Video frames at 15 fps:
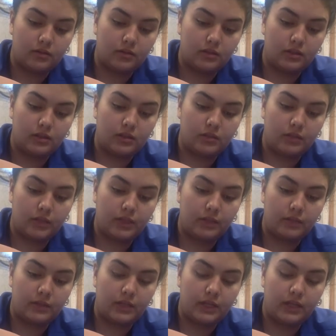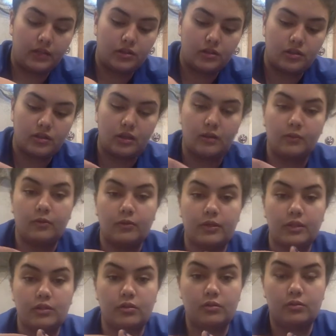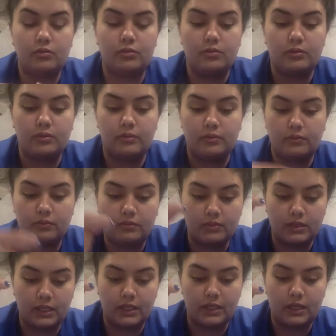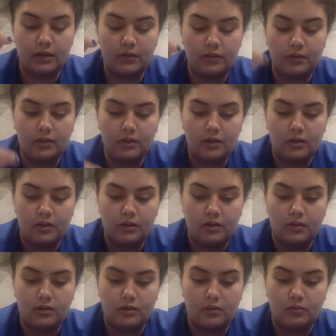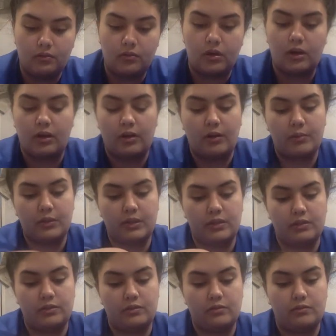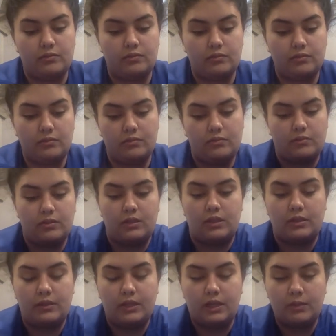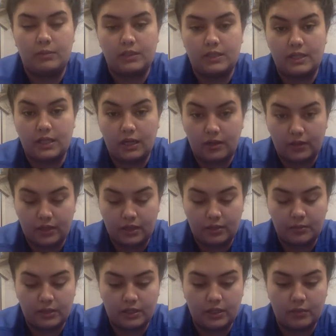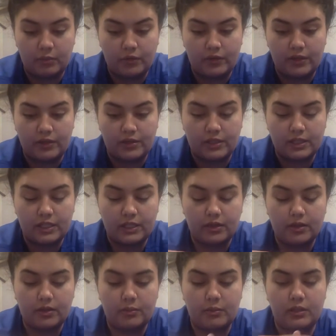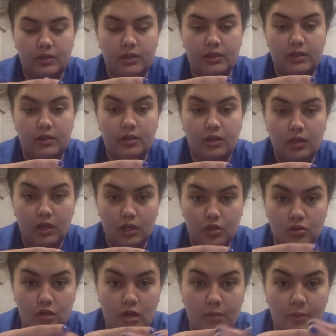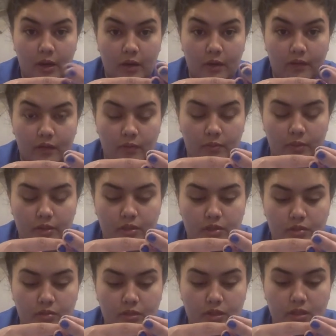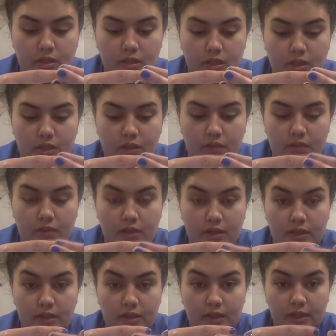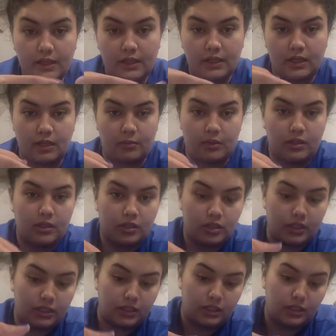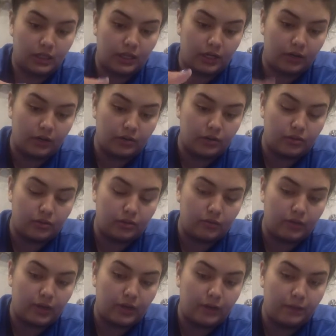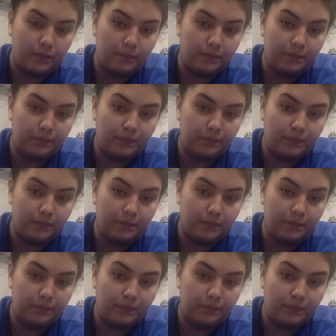into my NPH. I'm going to take it out. Well, then I'm going to take it out, and then I'm going to come over here to the clear. I'm going to draw up however much units of the clear I need, and I'm going to inject the air into the vial.